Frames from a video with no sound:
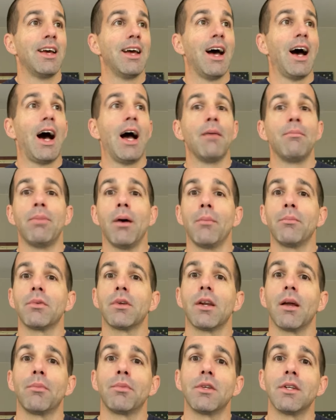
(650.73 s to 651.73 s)
I bumped it
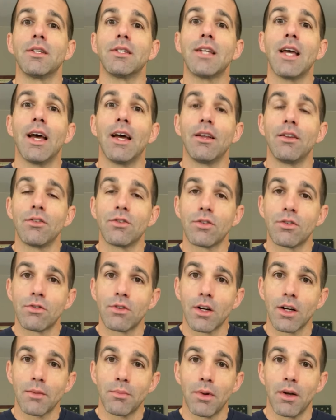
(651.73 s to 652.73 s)
up to 10
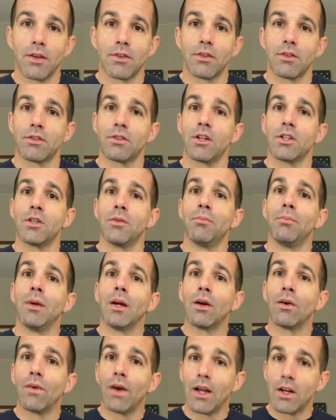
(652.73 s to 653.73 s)
strict because there's such a big
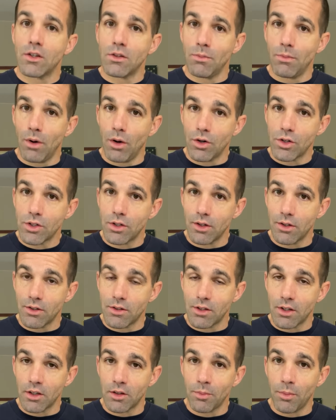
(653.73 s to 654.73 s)
range of motion on
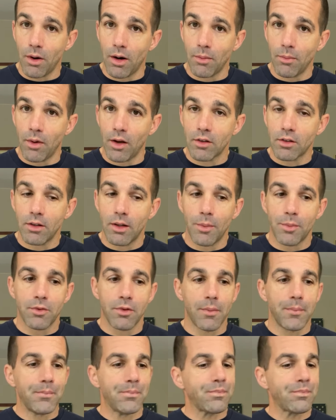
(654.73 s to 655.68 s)
six bar muscle ups